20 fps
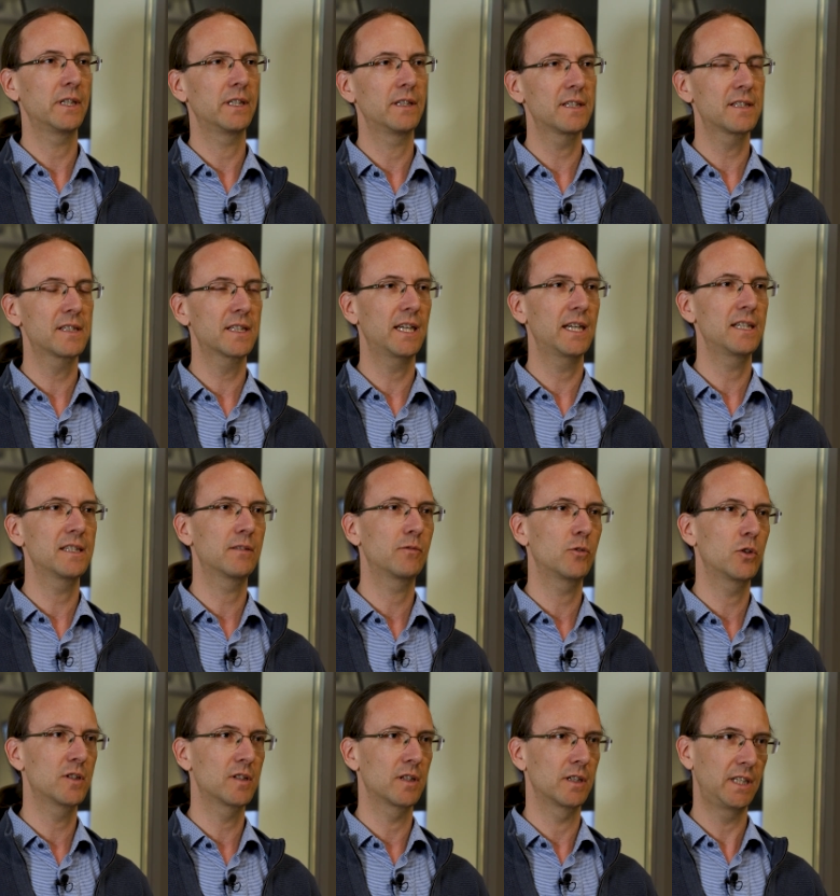In this case, it
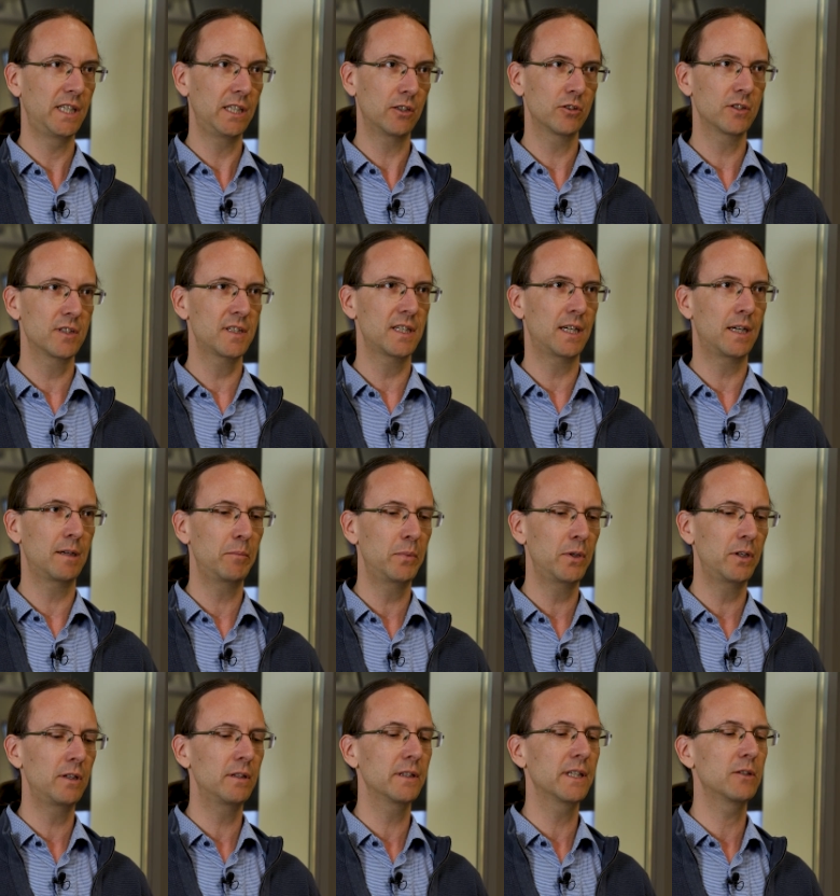was a neon
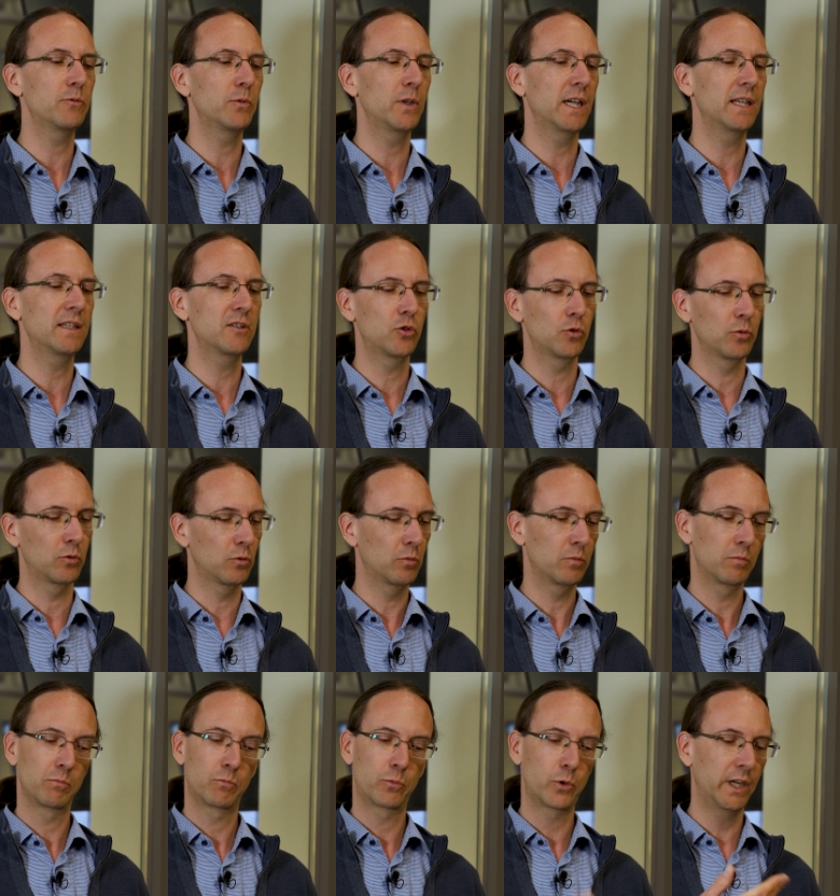sample that we had
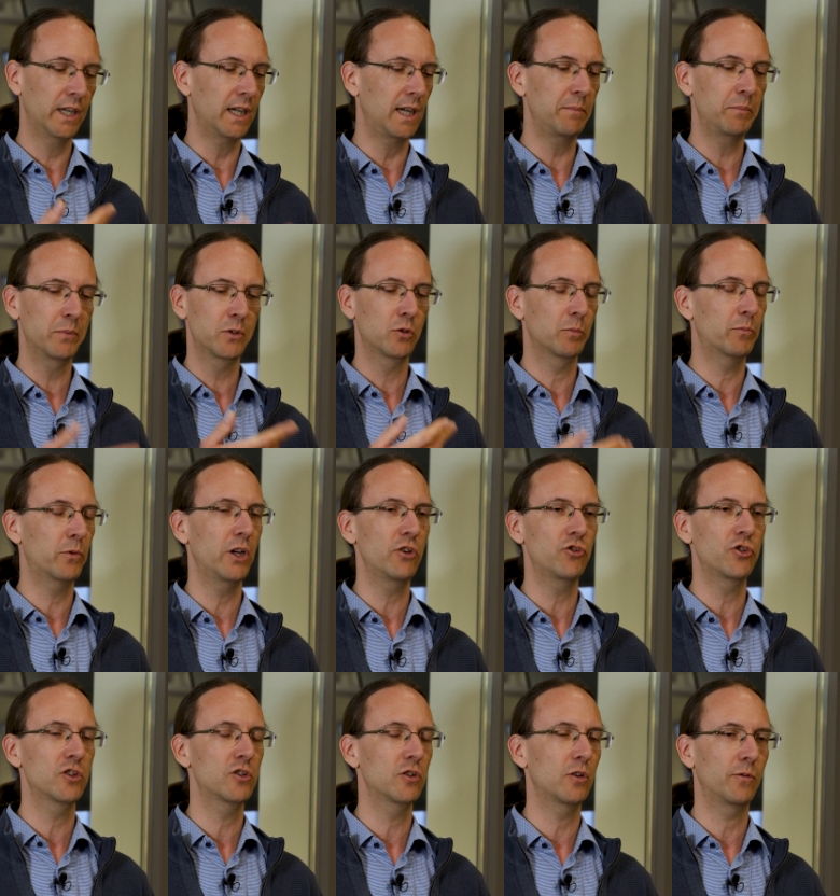to bring up to
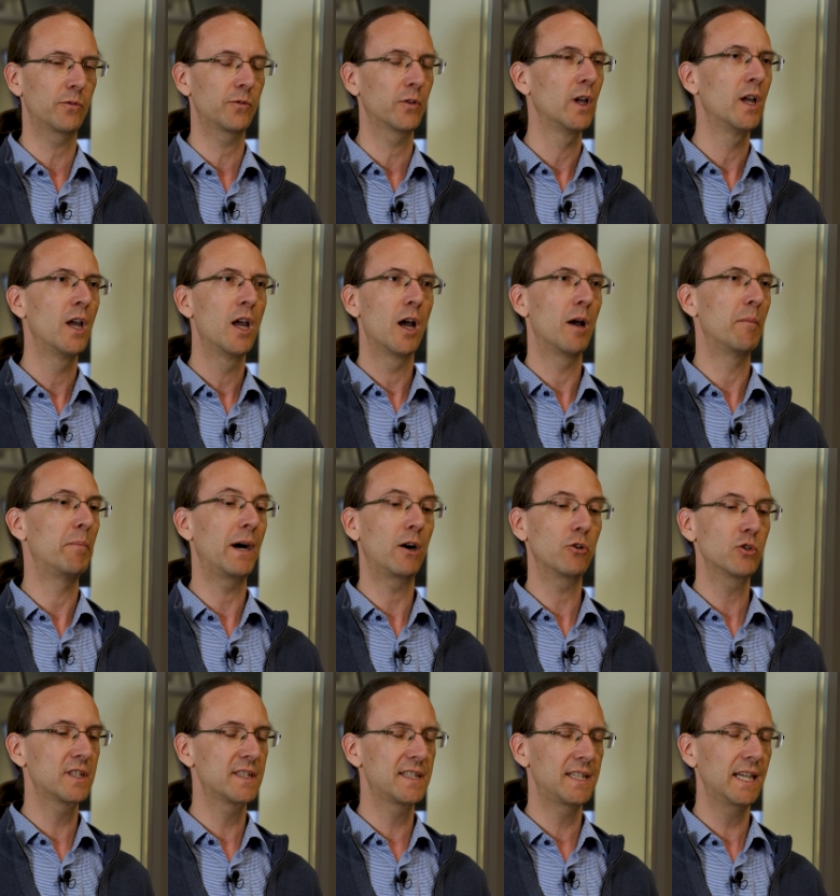pressures of
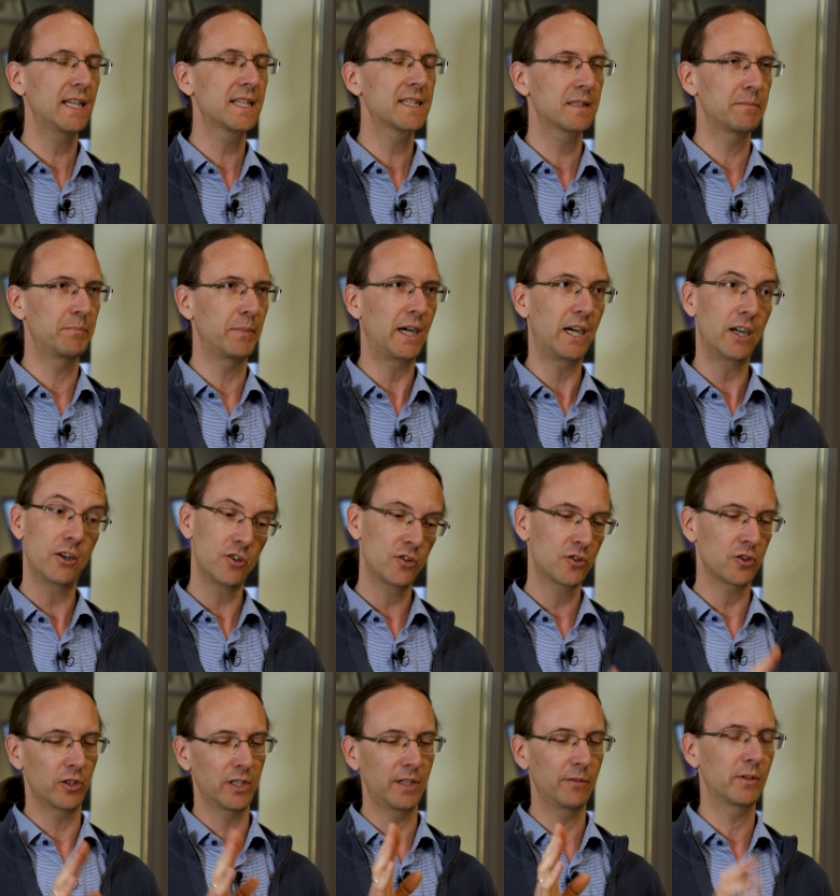about six
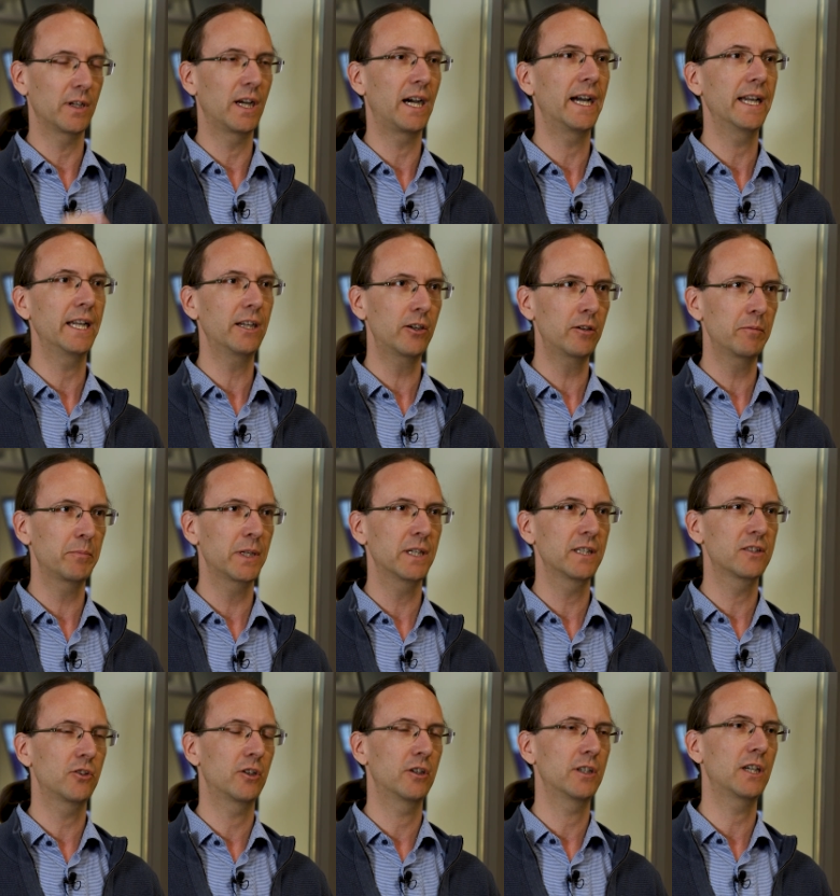bars or even higher,
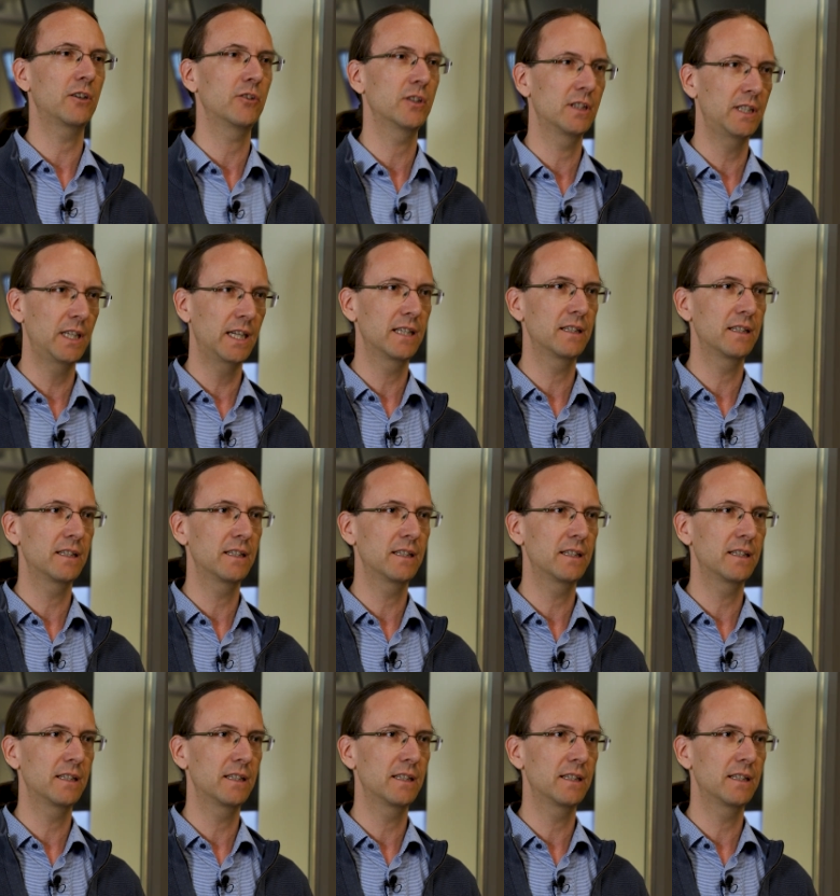but it turned out in the